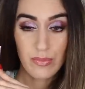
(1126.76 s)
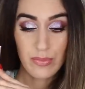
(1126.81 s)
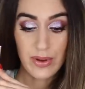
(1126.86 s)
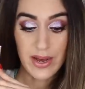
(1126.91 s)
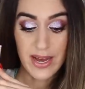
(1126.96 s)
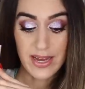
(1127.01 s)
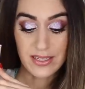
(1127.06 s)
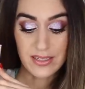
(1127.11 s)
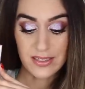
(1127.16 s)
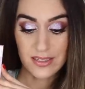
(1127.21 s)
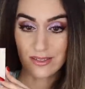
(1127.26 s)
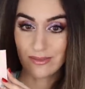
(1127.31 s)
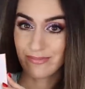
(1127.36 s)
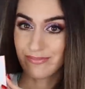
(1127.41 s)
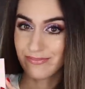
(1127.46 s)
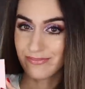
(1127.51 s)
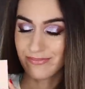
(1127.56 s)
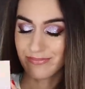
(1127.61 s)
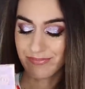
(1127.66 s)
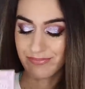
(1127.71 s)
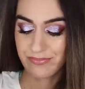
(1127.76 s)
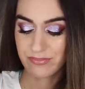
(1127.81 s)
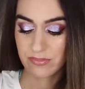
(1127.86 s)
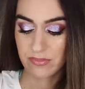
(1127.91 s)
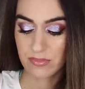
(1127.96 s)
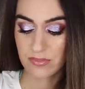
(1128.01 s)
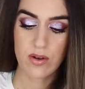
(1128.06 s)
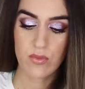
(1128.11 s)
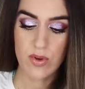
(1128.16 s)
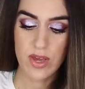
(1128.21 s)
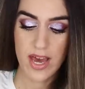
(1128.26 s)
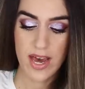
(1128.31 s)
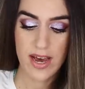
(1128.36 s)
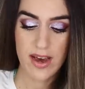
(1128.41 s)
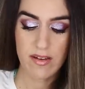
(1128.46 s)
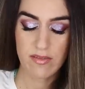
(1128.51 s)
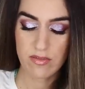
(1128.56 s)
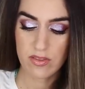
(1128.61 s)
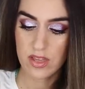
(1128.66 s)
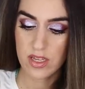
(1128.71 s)
but then we
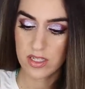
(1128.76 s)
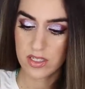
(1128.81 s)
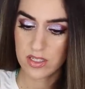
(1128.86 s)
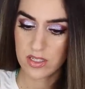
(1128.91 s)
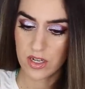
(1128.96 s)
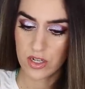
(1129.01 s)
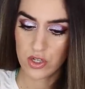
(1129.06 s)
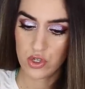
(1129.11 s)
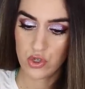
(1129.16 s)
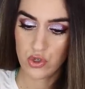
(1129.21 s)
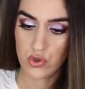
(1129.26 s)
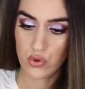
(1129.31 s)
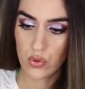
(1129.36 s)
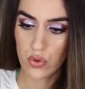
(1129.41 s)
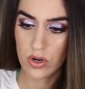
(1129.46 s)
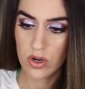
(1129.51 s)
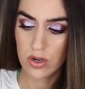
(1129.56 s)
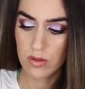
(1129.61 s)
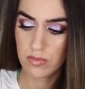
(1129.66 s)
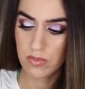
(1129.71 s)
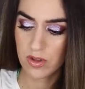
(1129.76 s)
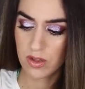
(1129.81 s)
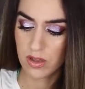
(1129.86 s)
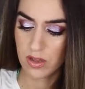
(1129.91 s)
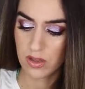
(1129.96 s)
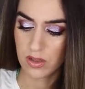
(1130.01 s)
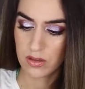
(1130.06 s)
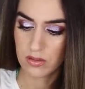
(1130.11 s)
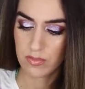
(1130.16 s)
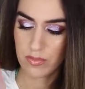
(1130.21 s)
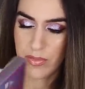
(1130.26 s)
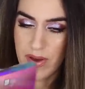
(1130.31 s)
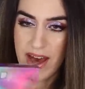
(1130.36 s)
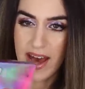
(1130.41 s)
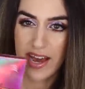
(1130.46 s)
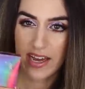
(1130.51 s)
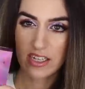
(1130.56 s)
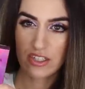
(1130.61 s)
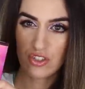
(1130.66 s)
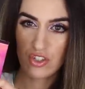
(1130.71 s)
have this adorable
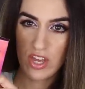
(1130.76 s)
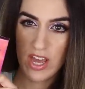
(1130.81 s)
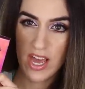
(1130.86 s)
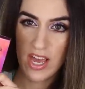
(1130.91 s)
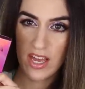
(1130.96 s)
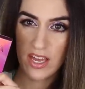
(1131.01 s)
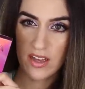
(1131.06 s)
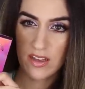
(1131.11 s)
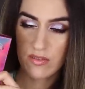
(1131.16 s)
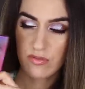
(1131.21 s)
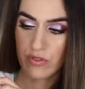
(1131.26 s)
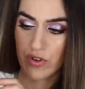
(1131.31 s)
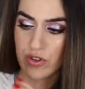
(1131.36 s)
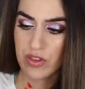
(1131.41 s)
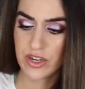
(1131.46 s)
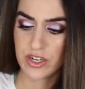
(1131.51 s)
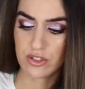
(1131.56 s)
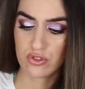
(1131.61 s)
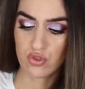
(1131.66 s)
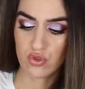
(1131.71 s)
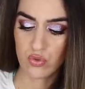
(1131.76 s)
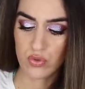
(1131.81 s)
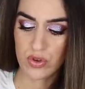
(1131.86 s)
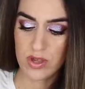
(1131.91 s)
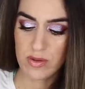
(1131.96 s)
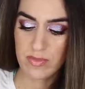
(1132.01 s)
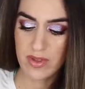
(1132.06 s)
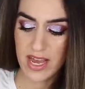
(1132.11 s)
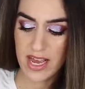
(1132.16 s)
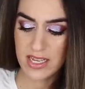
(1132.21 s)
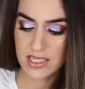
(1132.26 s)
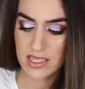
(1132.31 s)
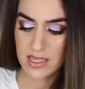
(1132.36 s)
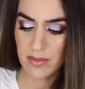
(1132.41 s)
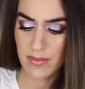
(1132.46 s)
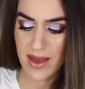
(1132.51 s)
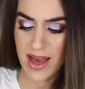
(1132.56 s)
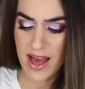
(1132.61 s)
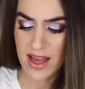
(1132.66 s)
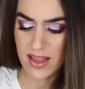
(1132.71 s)
packaging for their Dream
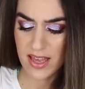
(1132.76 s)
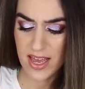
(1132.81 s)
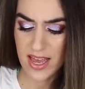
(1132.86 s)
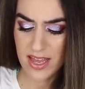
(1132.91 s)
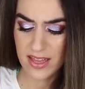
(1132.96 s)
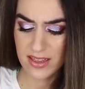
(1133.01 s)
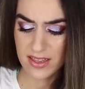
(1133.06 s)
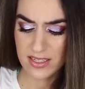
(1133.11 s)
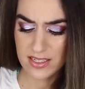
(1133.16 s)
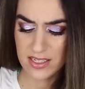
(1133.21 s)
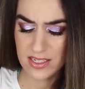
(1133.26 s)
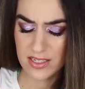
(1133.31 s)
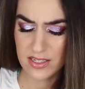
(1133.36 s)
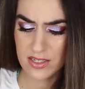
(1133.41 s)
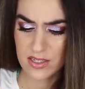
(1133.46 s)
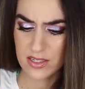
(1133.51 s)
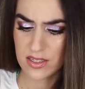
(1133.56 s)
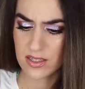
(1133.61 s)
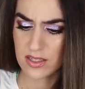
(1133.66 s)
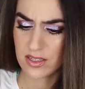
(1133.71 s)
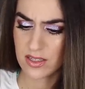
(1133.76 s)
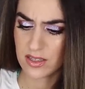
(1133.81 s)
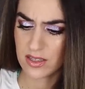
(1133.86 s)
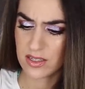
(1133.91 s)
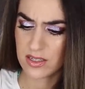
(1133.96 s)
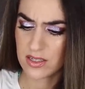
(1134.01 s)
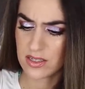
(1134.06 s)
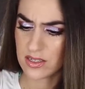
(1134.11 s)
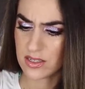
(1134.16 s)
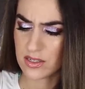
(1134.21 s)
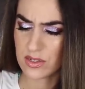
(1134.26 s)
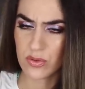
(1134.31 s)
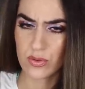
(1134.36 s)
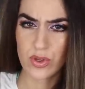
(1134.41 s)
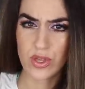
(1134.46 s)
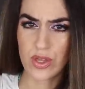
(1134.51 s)
Gazing palette, and this is so